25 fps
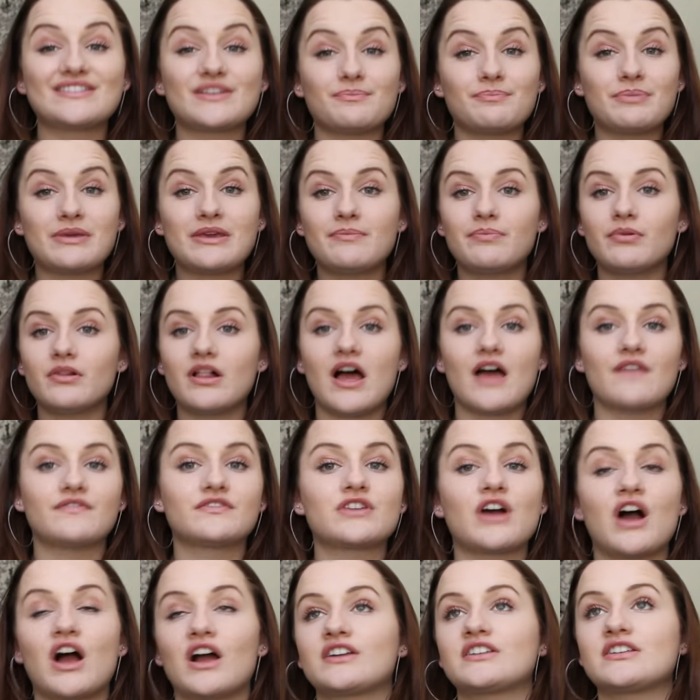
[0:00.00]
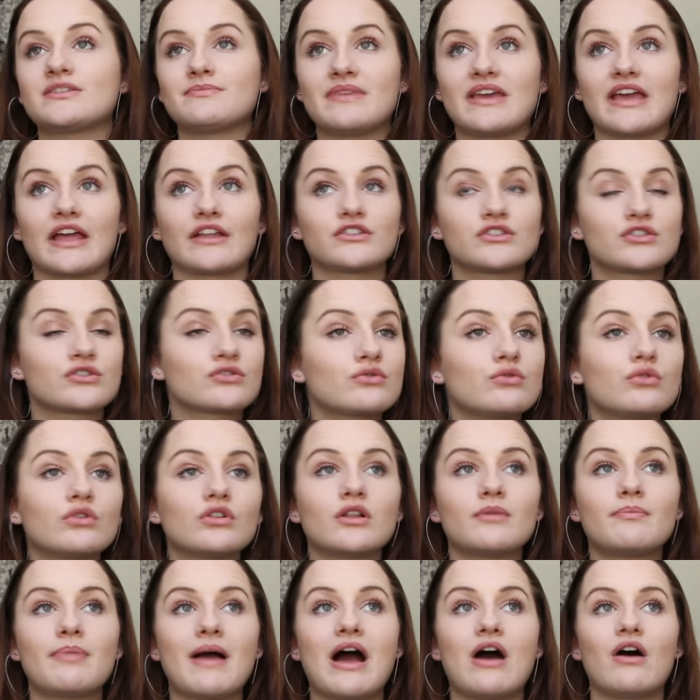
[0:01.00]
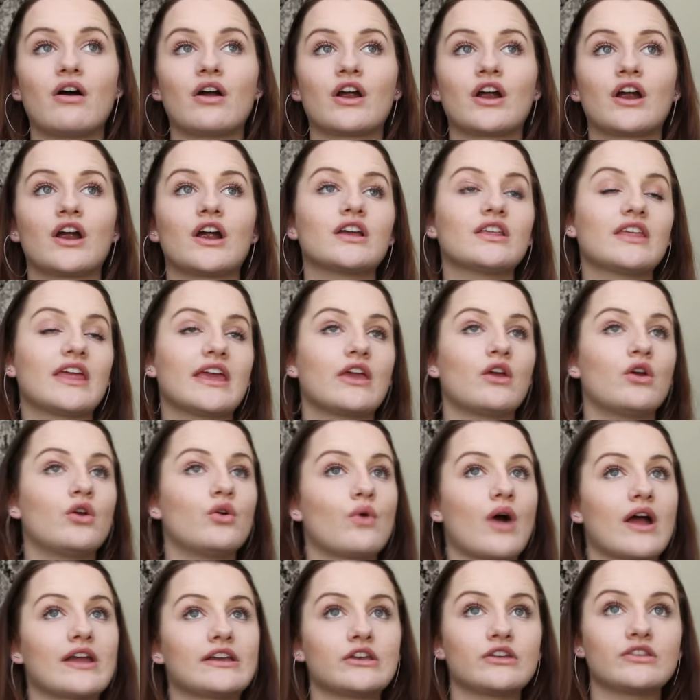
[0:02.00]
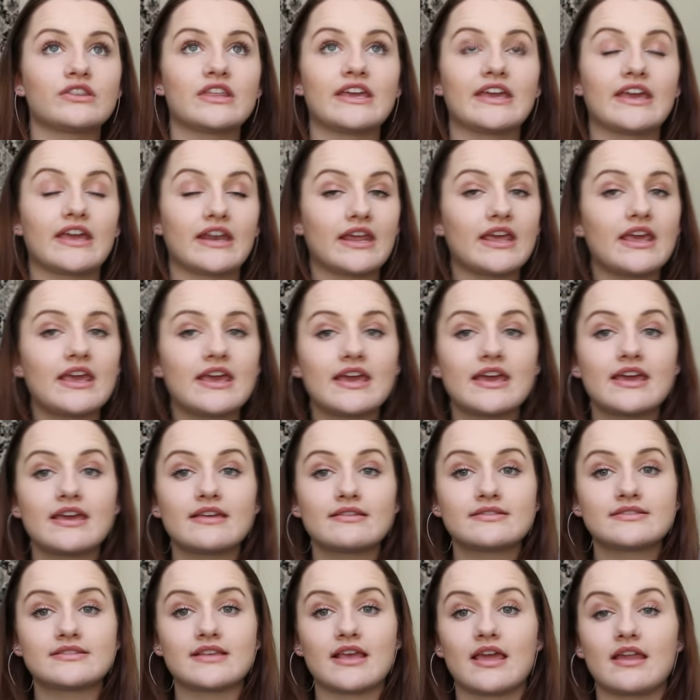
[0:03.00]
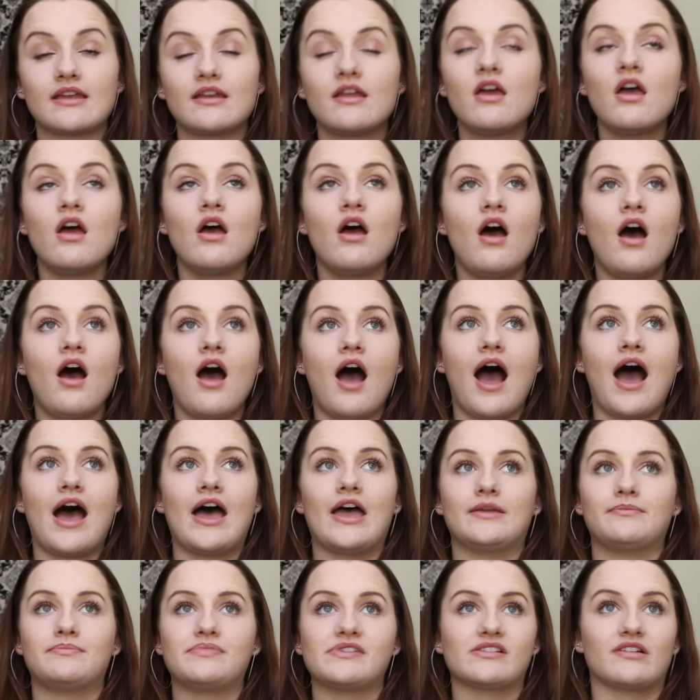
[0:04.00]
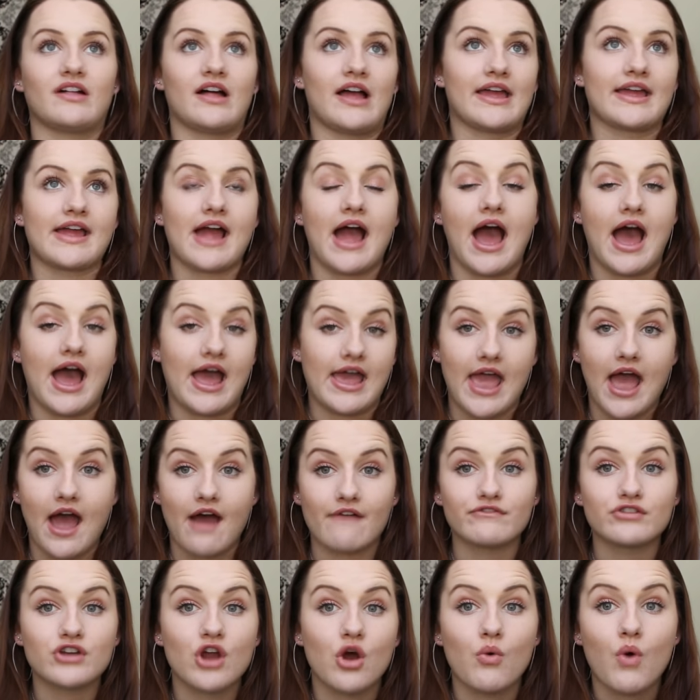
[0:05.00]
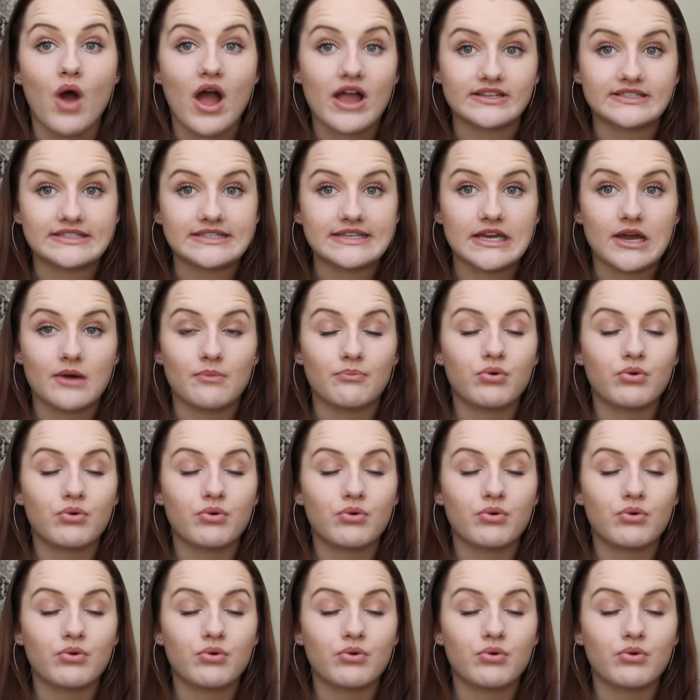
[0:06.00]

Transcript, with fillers: So people have talked to me at school about her, like who I think it is, and I'd be like, I have no idea.